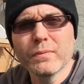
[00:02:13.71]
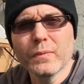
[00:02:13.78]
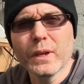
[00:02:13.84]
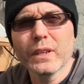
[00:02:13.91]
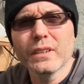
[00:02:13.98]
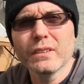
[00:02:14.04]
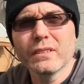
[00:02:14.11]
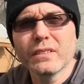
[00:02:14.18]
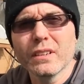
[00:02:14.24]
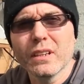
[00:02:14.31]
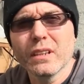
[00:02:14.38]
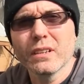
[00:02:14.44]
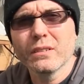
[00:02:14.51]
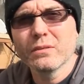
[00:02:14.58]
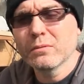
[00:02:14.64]
when it
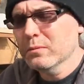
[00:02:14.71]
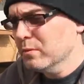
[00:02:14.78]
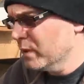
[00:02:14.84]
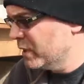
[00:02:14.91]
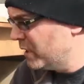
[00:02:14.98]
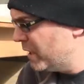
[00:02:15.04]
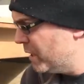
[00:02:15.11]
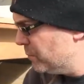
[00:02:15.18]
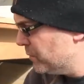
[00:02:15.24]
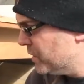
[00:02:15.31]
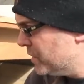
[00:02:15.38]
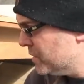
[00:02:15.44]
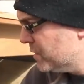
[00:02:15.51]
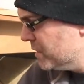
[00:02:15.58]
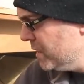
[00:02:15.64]
uh, when it
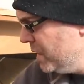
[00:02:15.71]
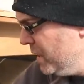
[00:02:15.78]
empties